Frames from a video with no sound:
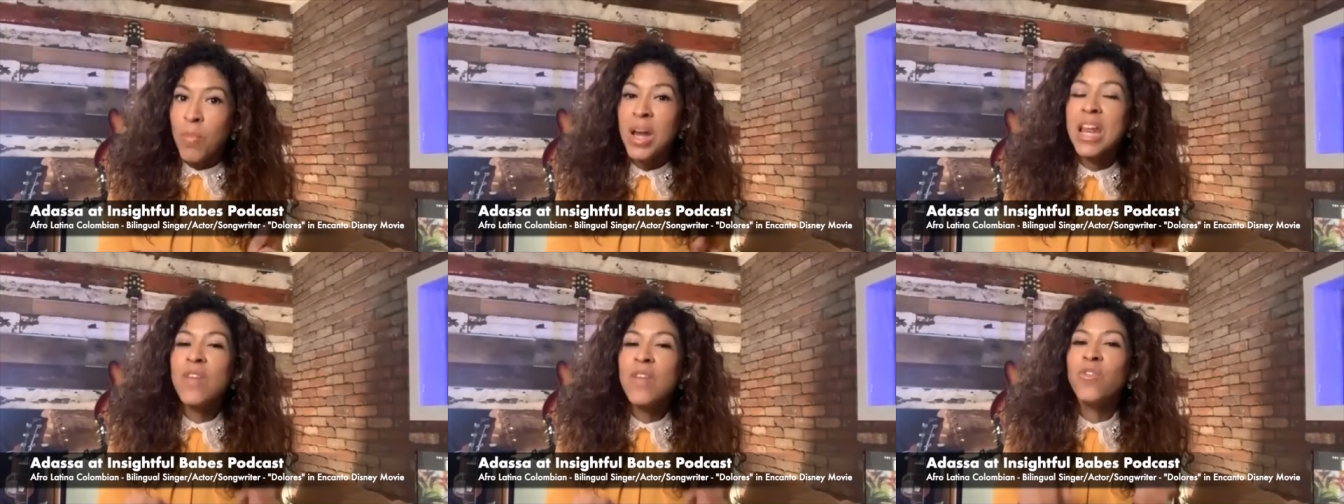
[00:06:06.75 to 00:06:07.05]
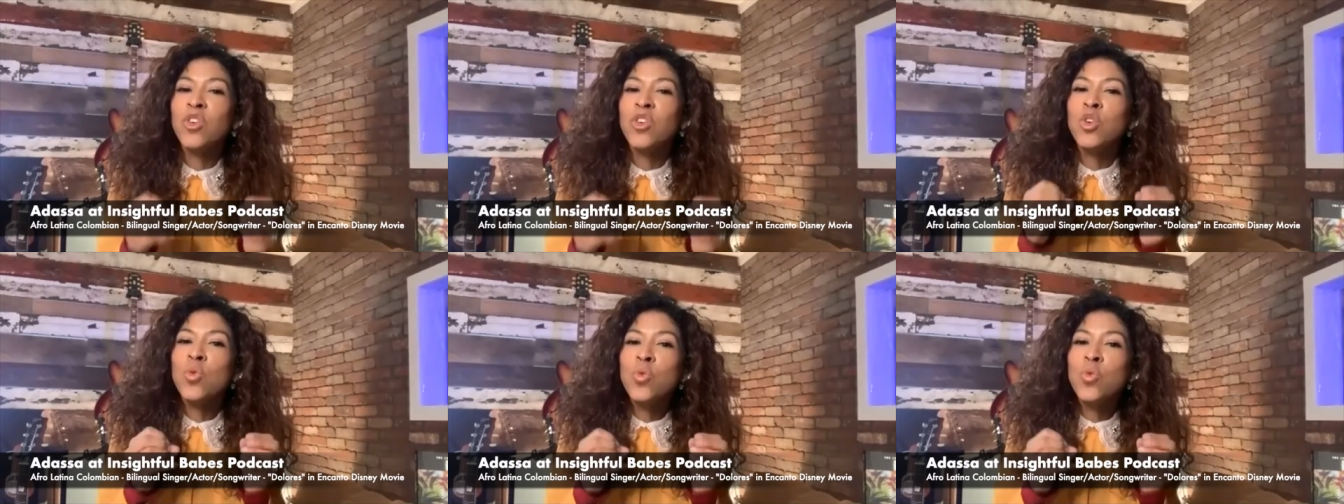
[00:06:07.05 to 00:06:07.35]
But
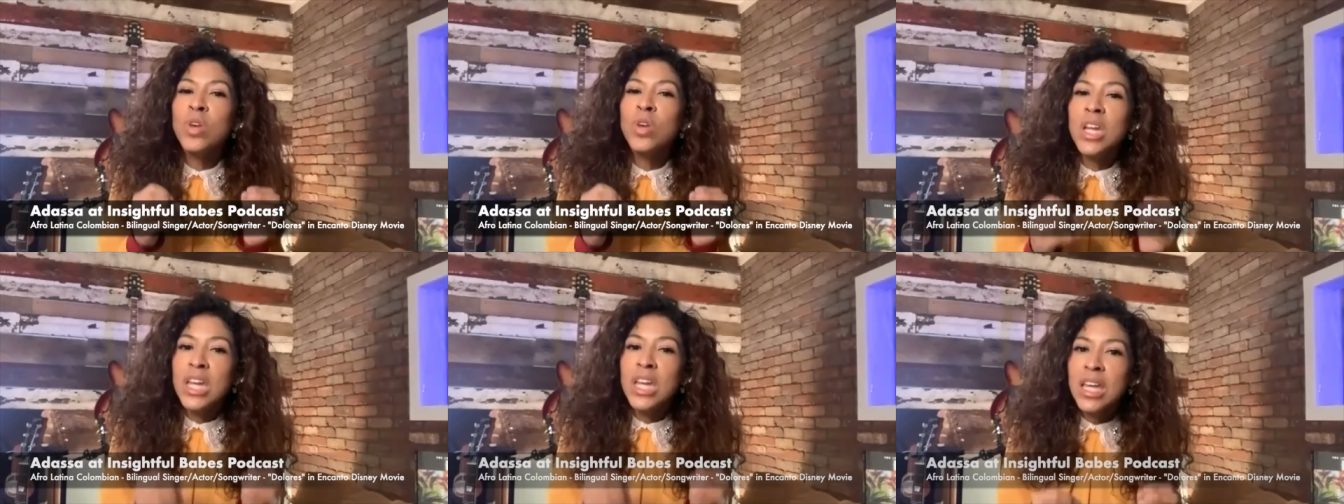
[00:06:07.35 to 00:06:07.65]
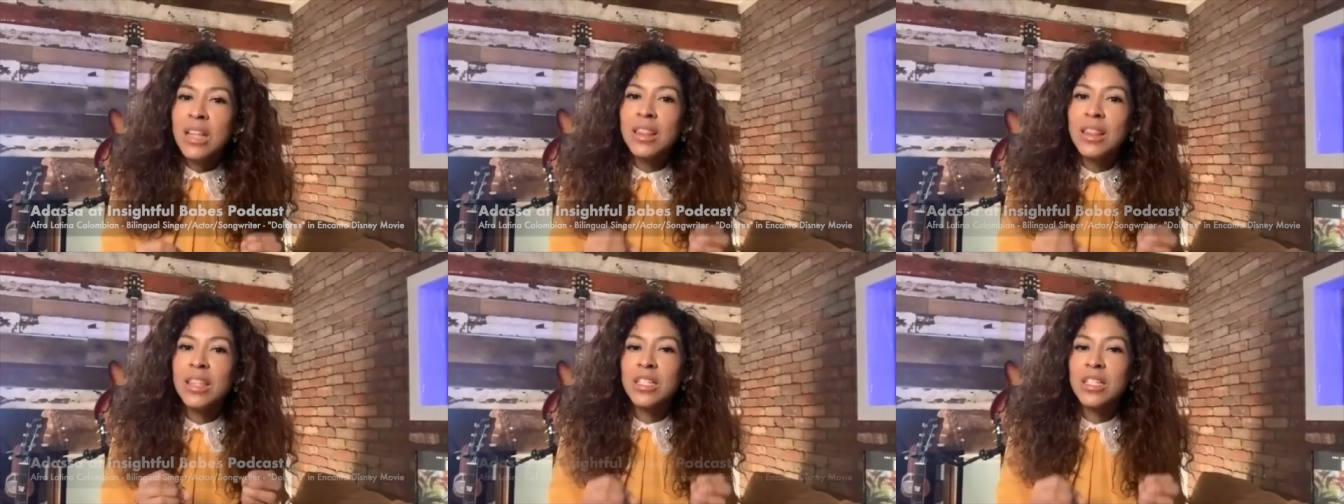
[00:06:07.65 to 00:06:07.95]
if you
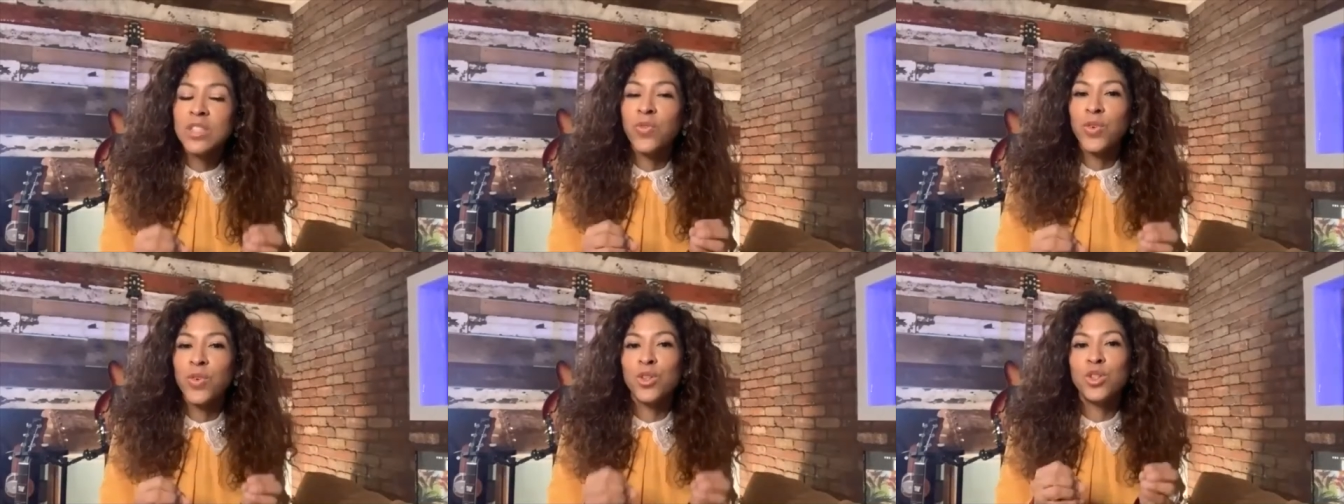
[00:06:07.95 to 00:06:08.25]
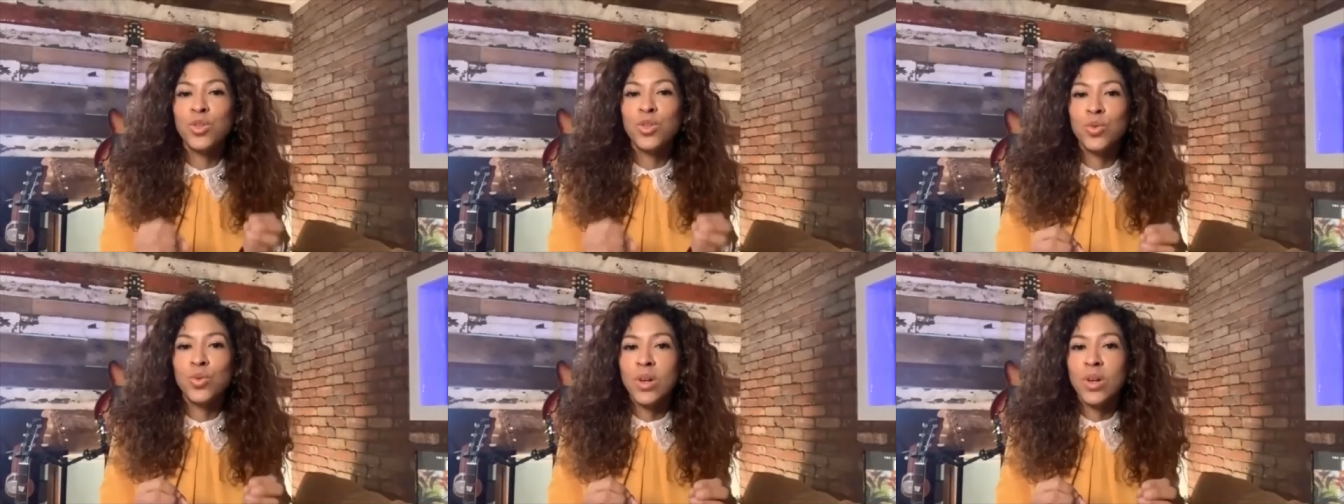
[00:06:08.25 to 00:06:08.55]
need this for
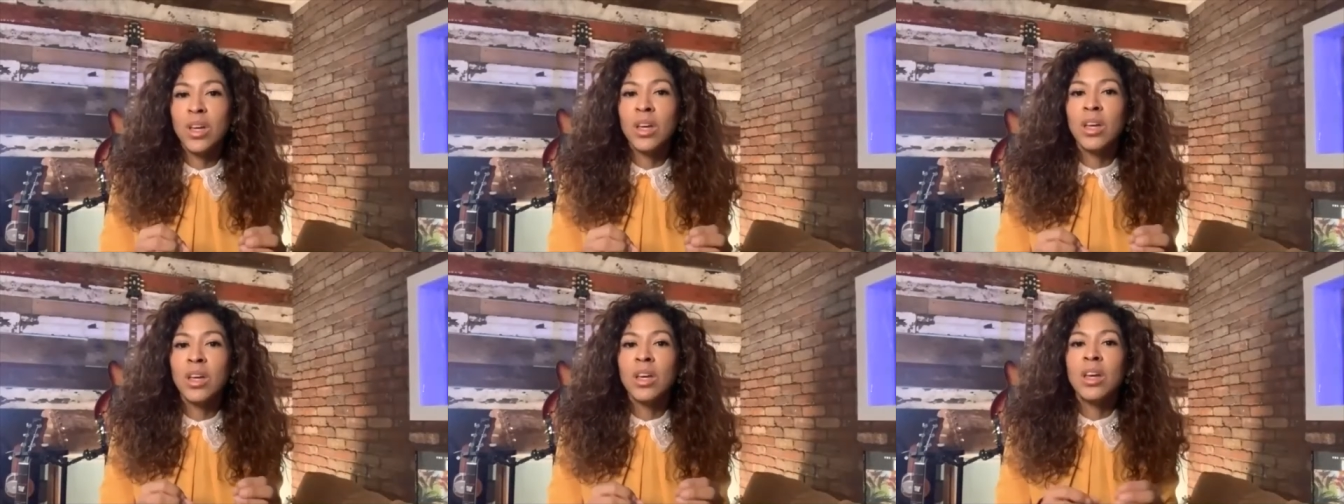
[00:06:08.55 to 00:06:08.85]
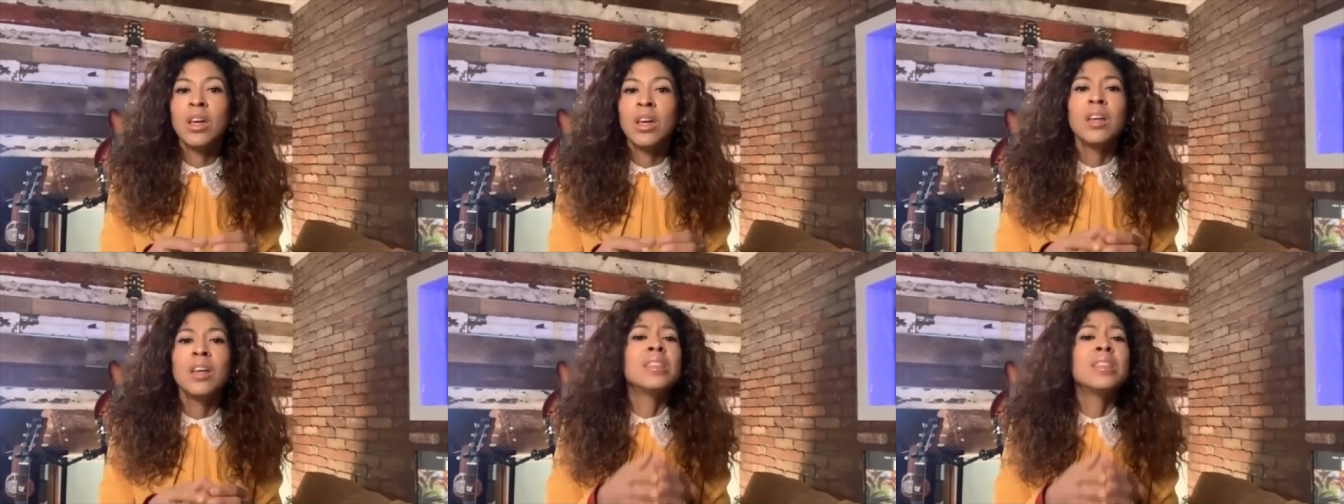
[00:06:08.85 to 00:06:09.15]
you,
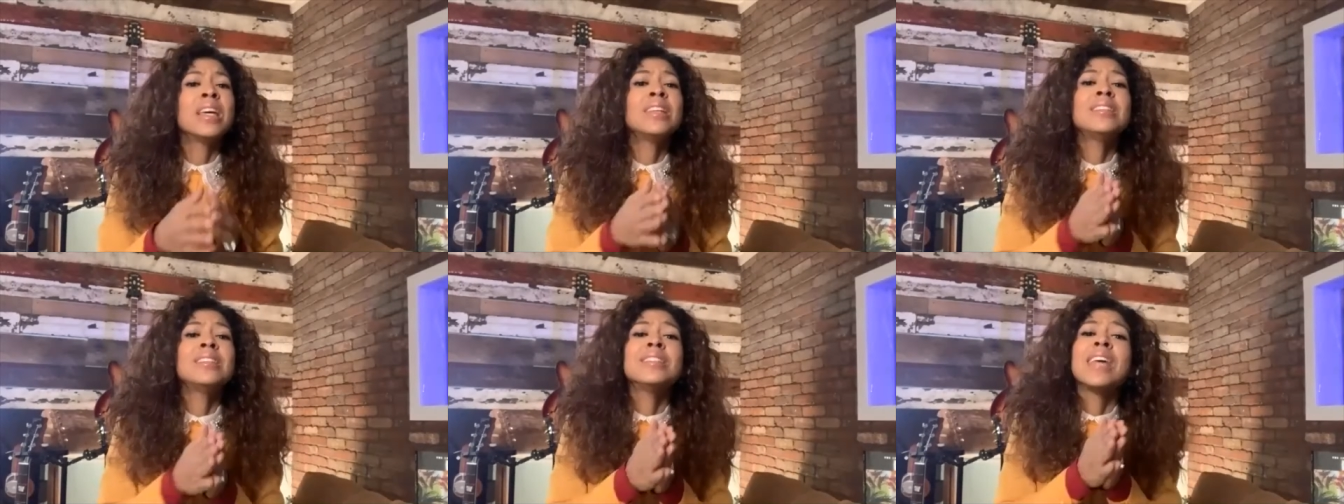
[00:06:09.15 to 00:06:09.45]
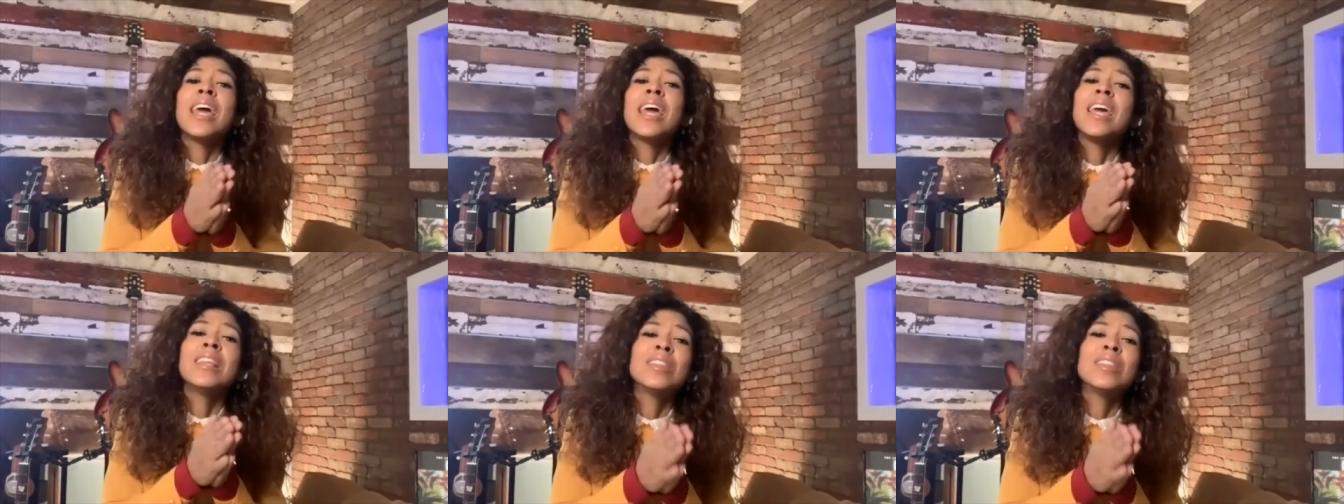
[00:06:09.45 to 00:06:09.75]
then
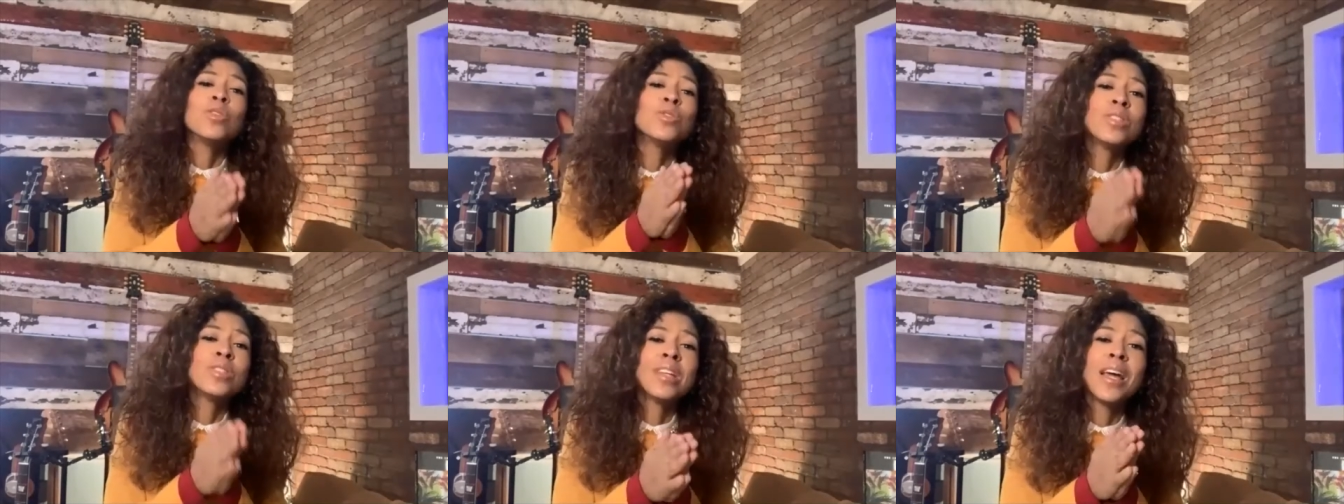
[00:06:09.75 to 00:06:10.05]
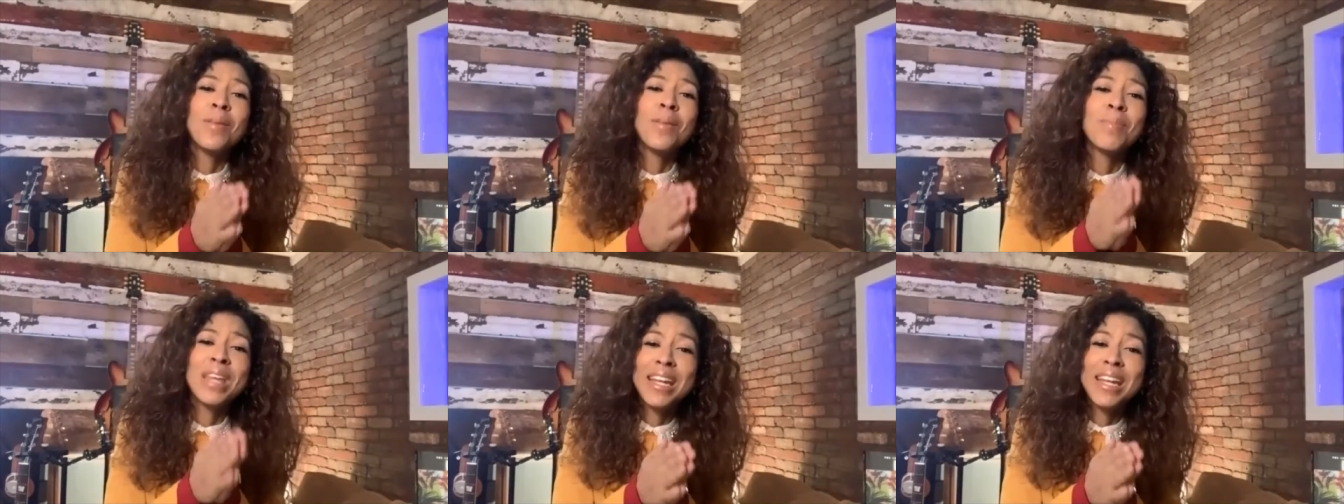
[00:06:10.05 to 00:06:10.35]
take those
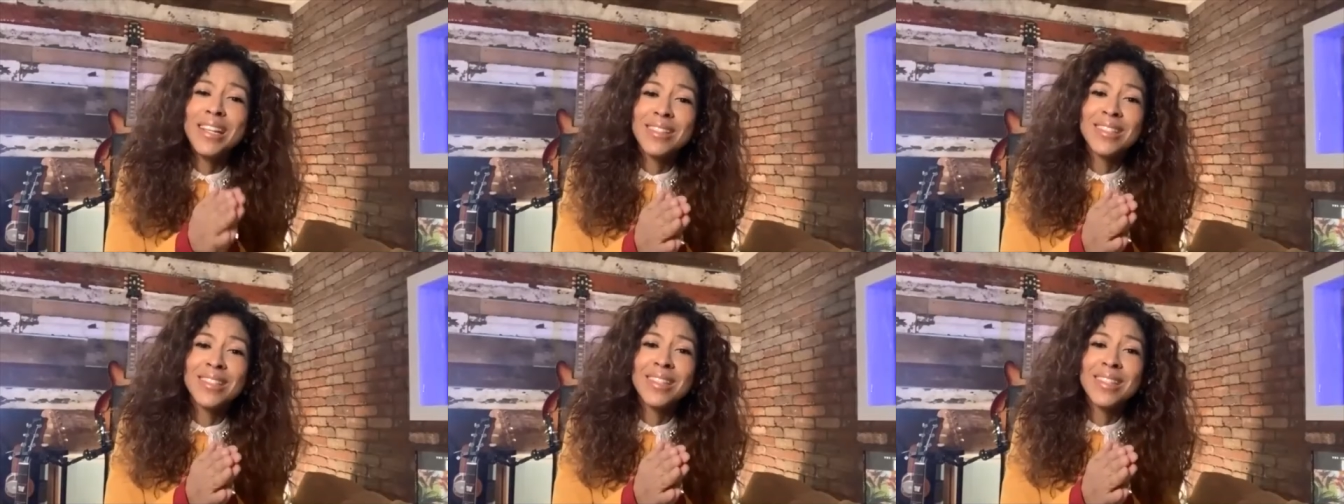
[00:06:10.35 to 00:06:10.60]
10 minutes.